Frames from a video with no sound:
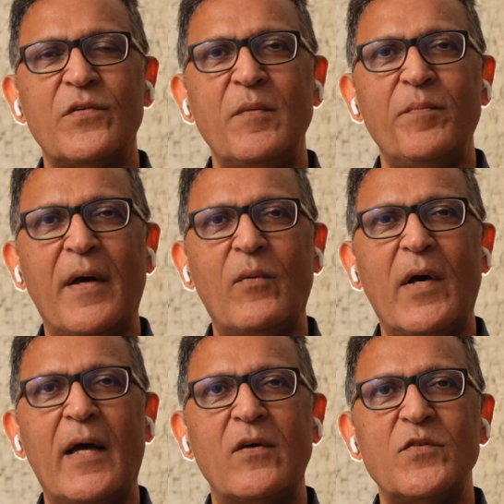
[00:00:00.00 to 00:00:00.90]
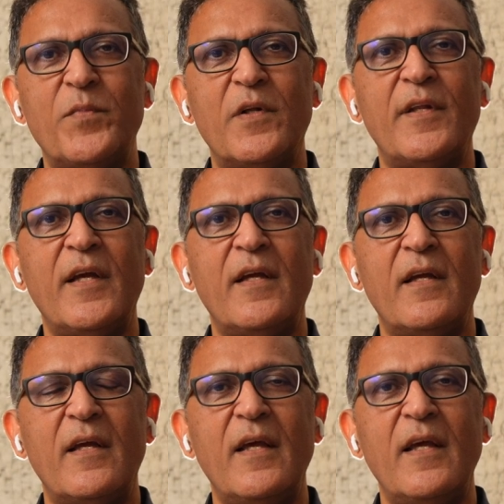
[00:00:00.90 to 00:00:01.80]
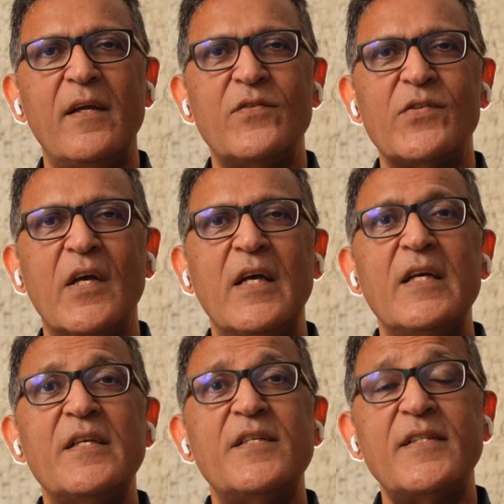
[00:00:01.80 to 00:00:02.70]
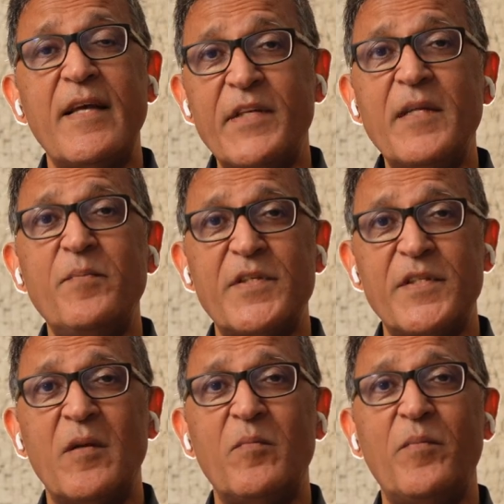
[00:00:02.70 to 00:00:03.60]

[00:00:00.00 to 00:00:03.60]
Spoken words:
the powerhouse building is 70%